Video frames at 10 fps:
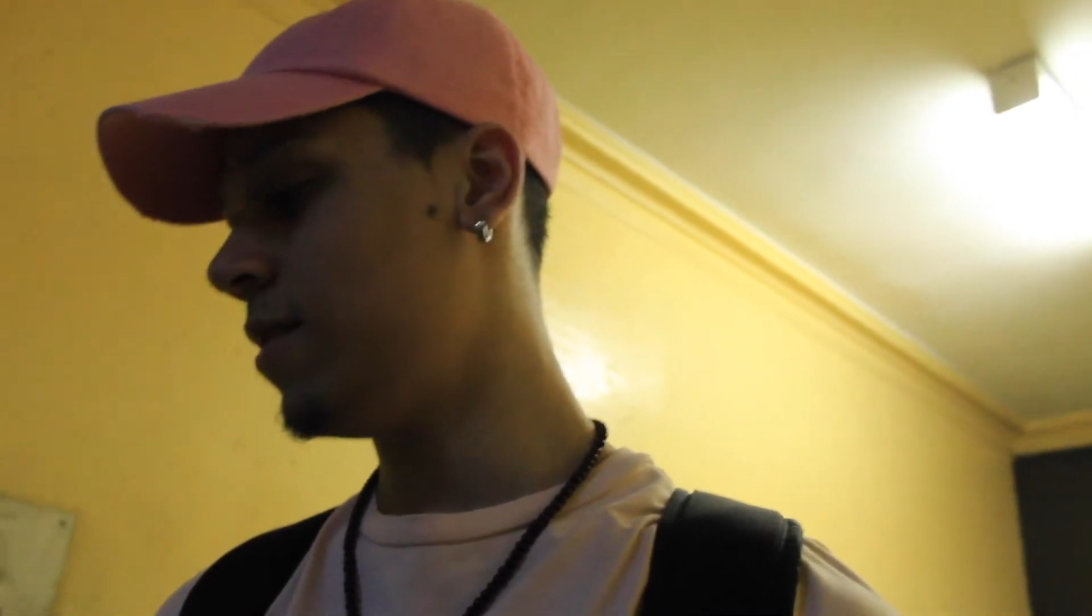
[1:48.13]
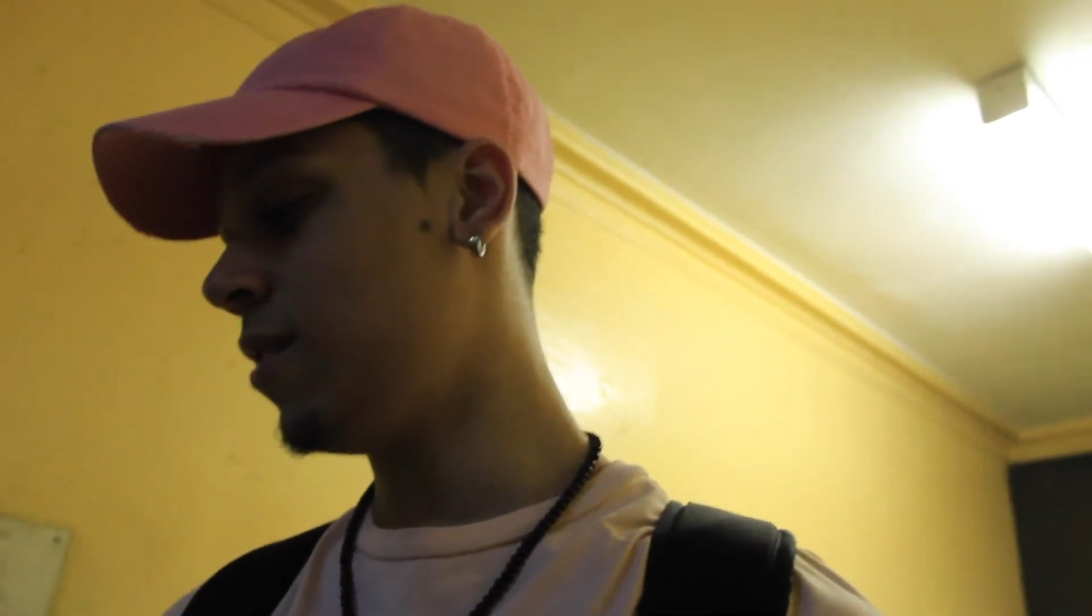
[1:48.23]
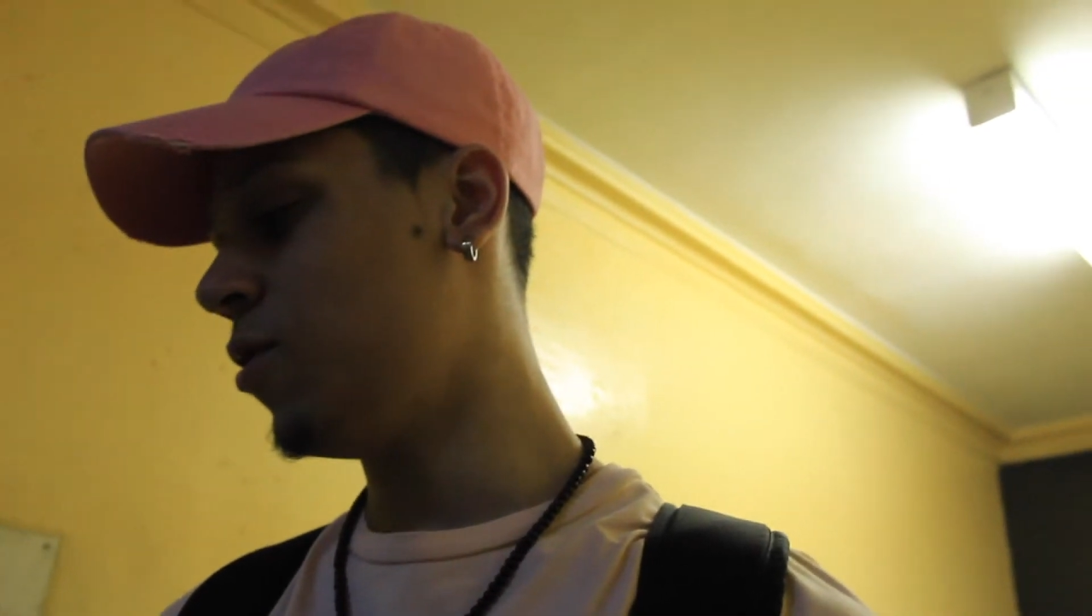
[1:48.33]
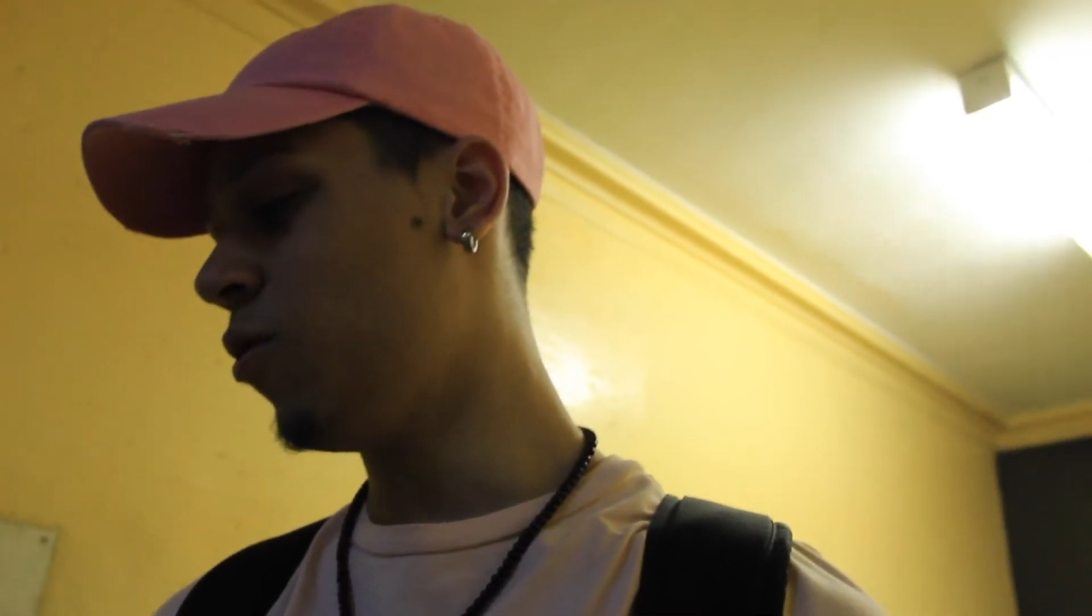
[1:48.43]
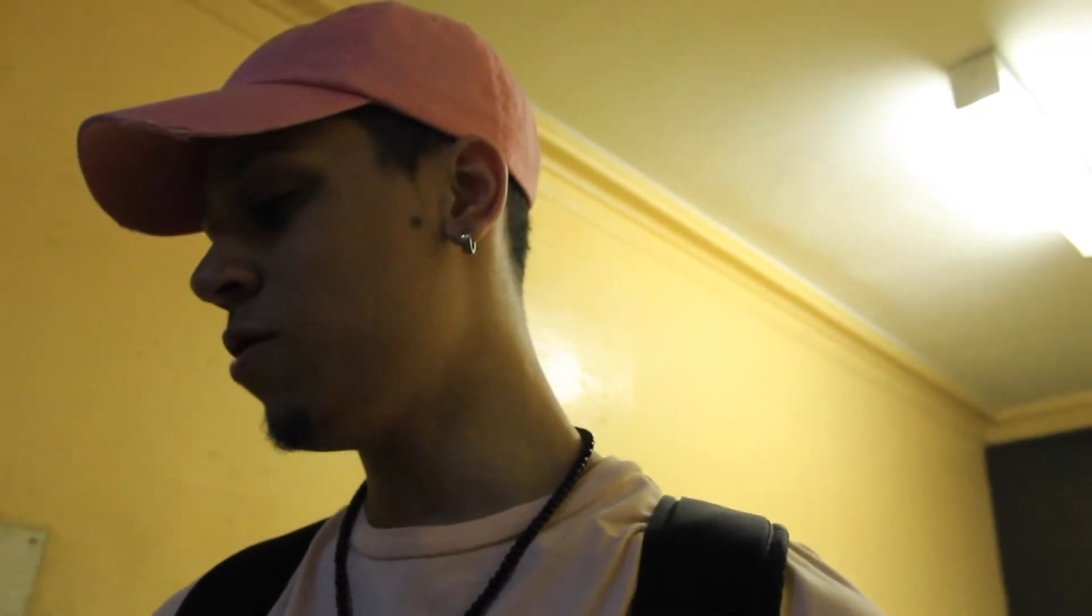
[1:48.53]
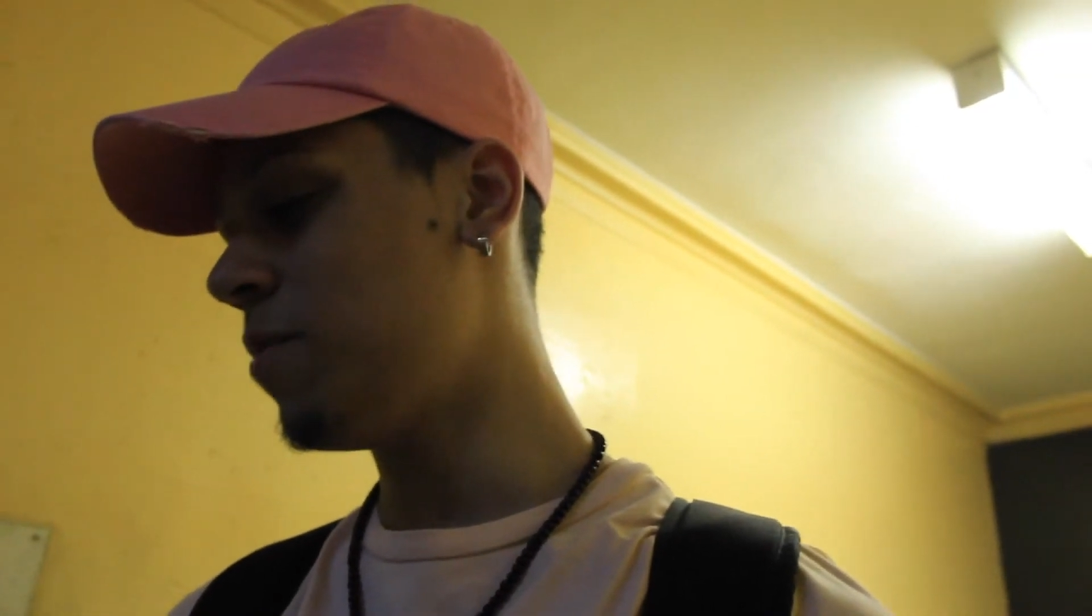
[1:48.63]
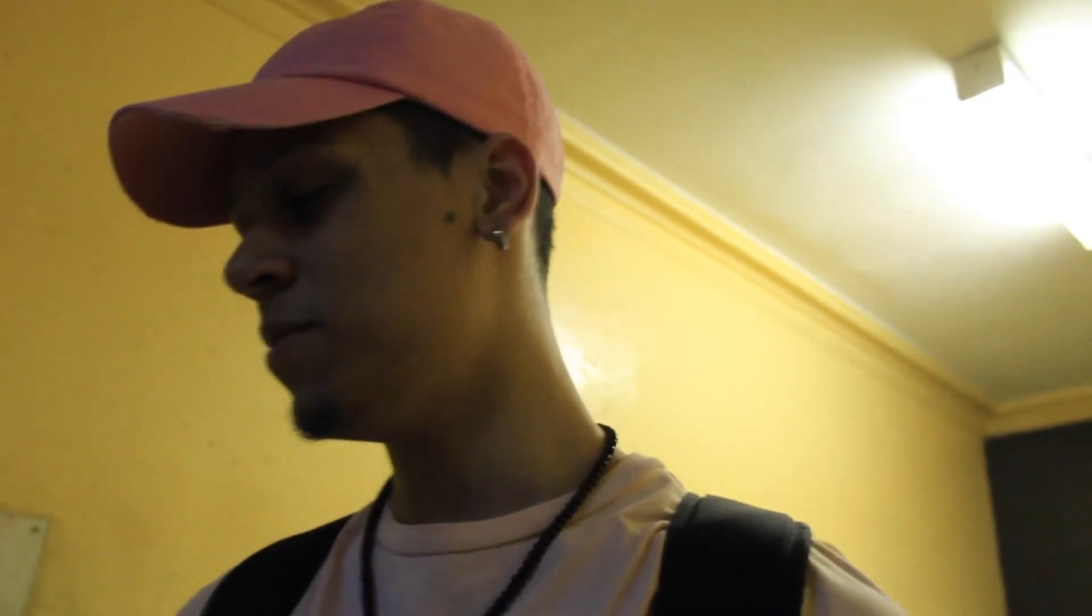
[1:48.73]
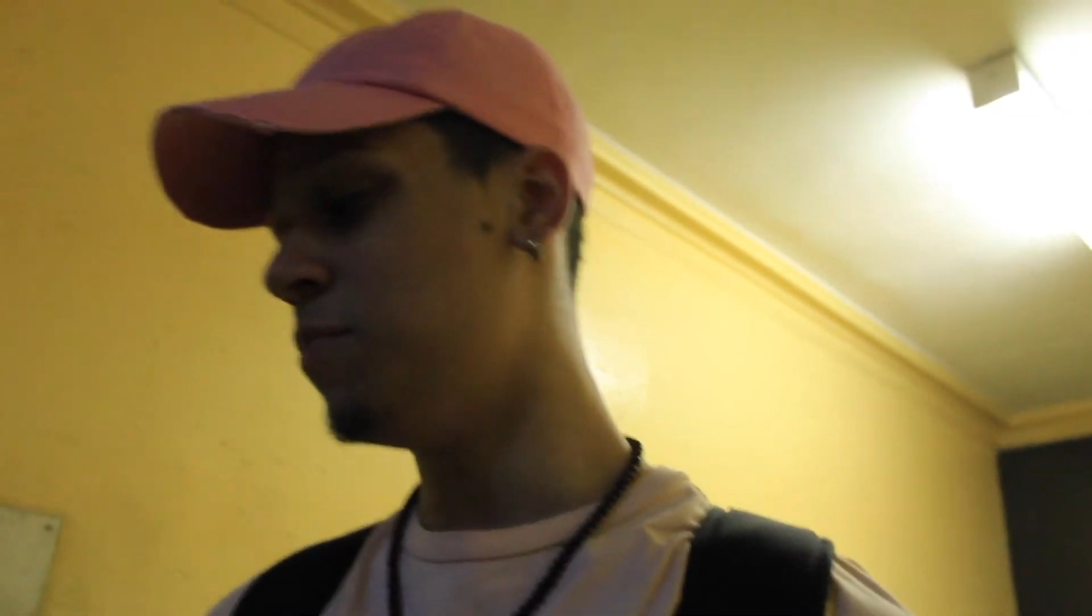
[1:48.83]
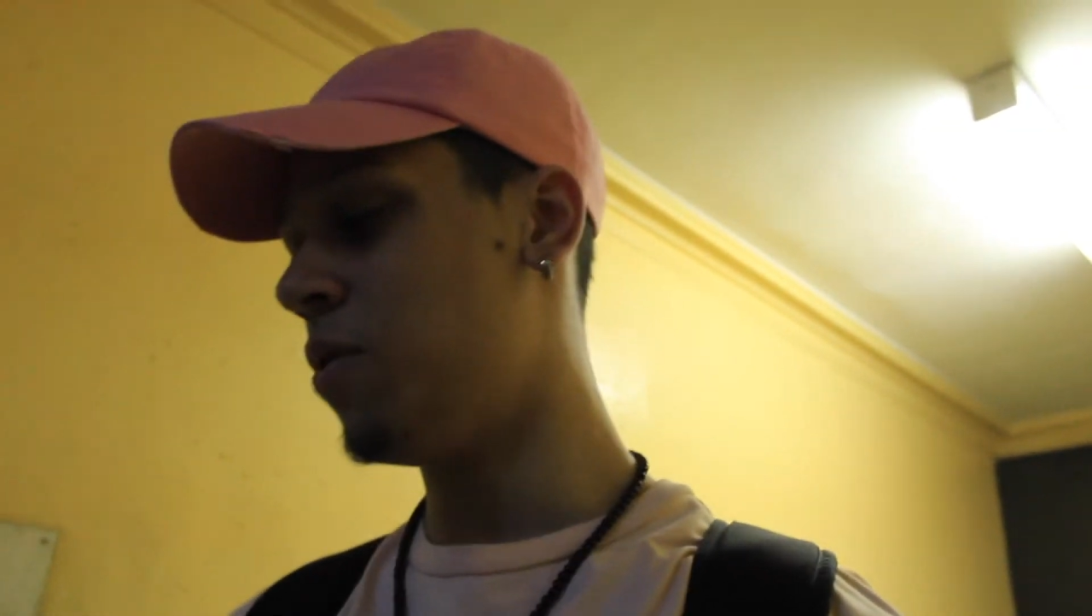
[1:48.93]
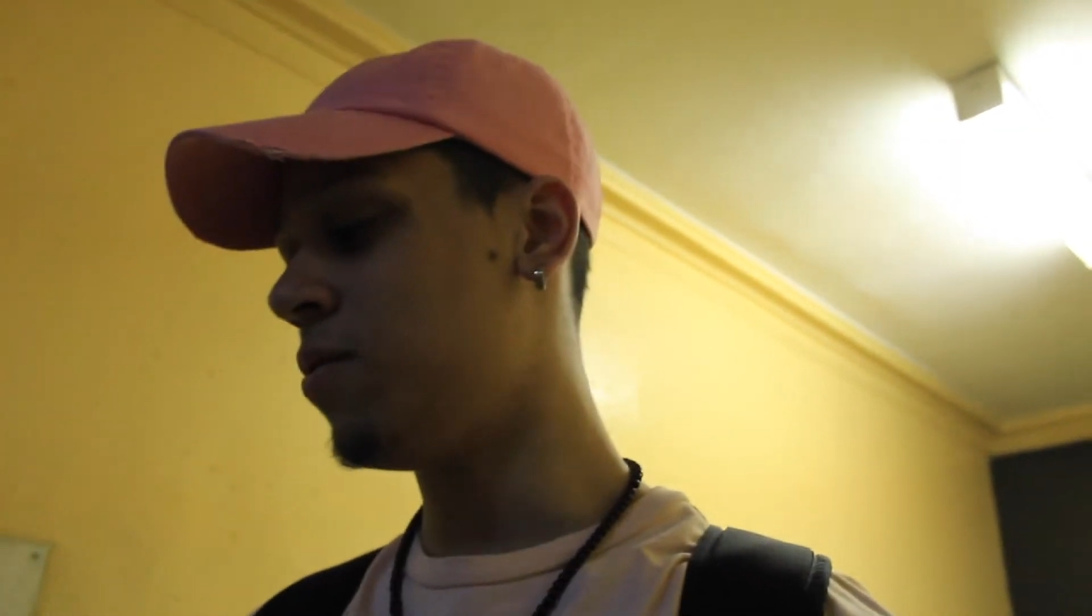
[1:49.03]
And the door
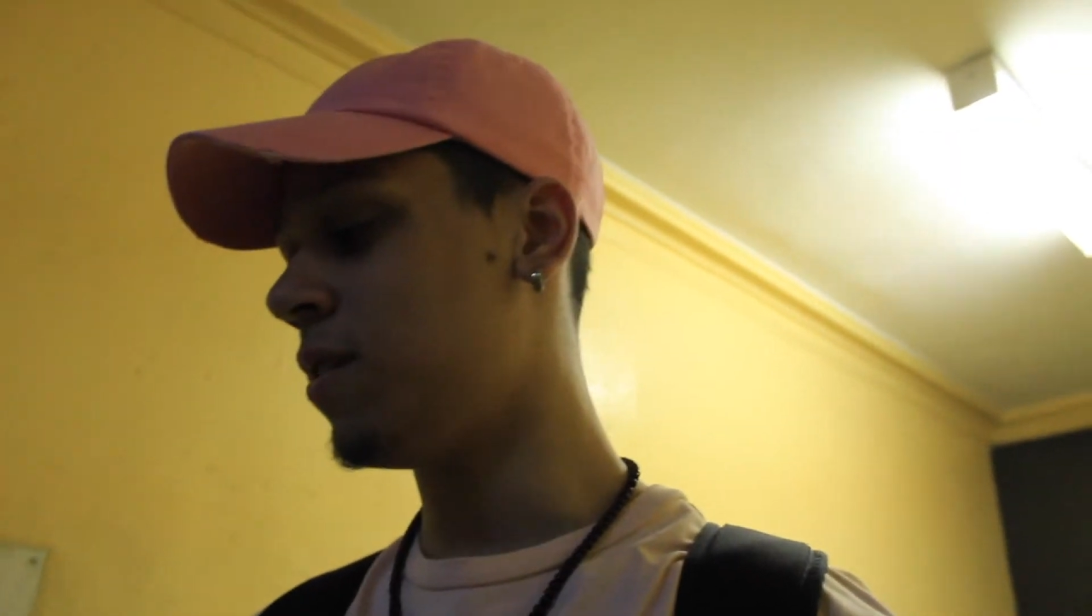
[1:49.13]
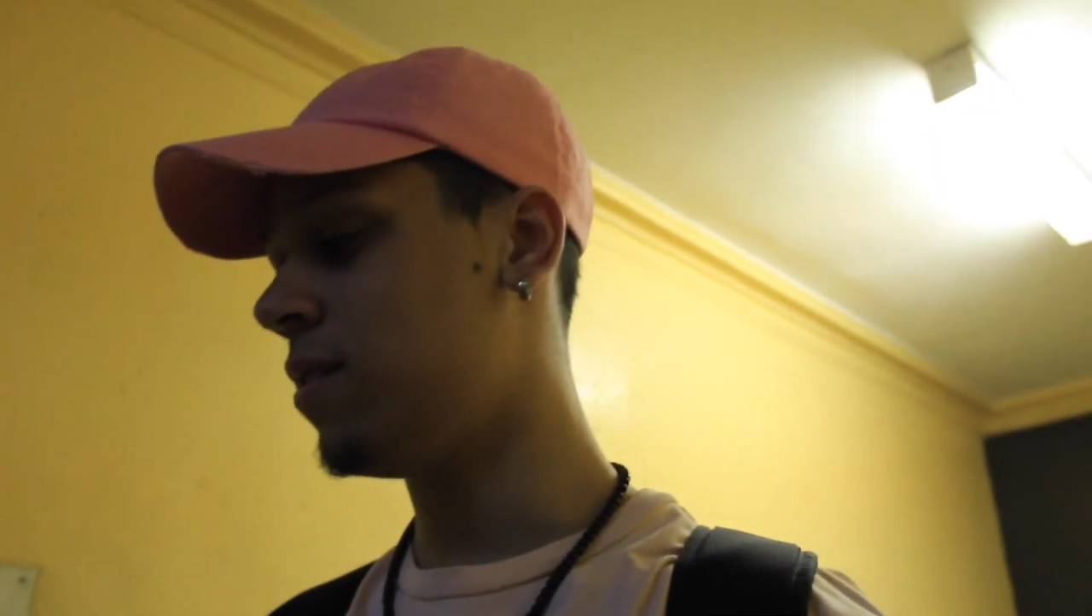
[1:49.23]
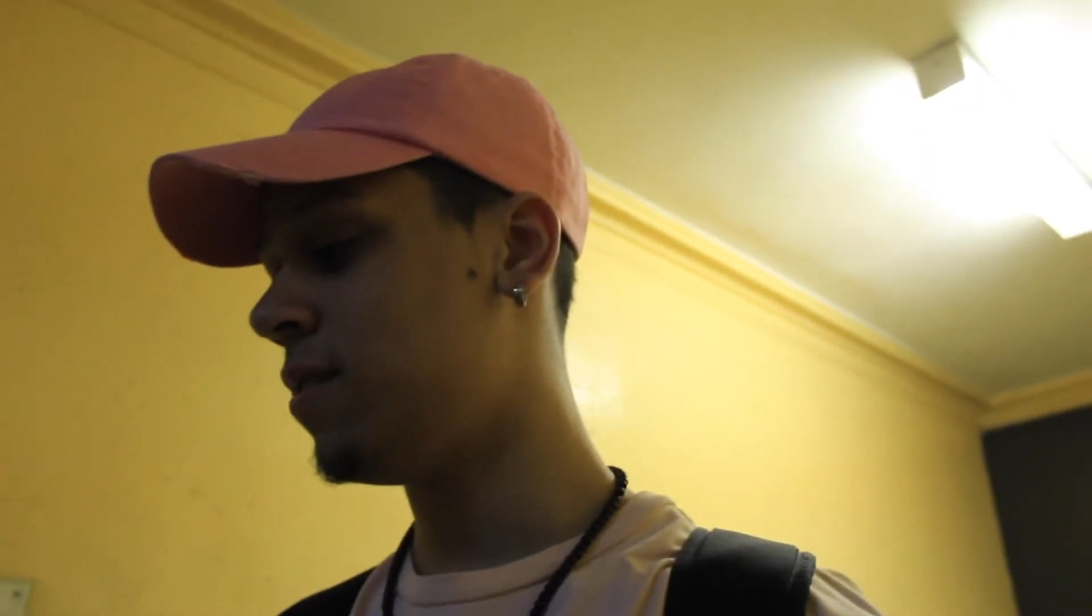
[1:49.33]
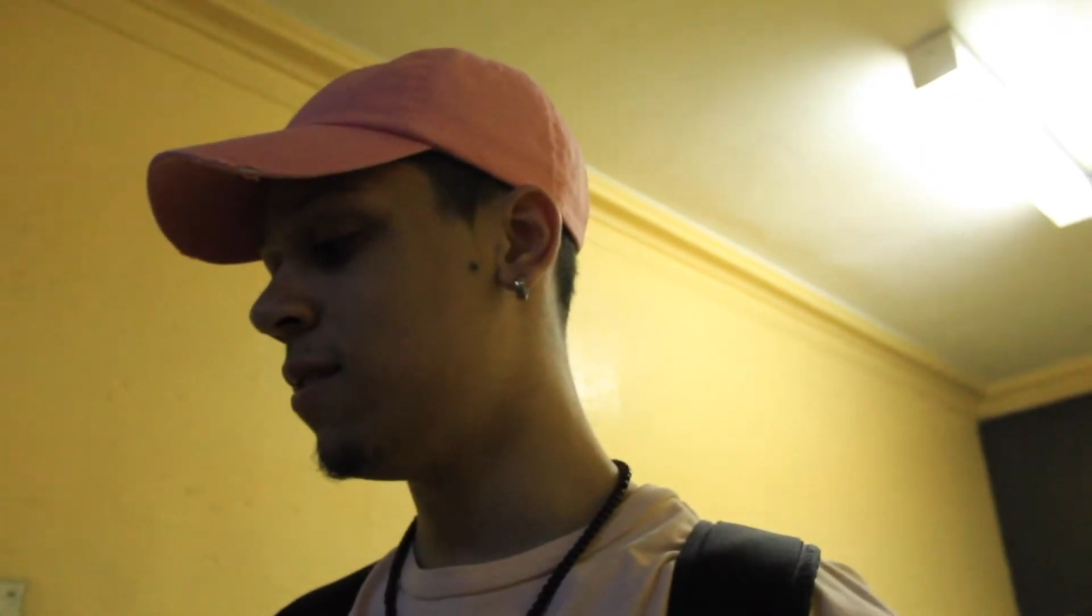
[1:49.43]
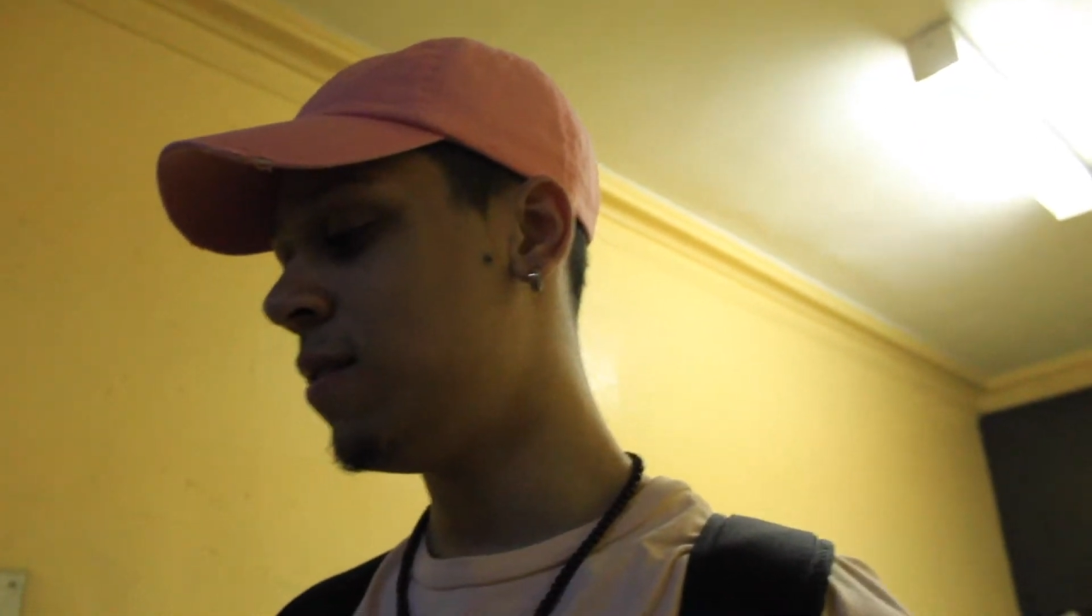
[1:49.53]
is broken.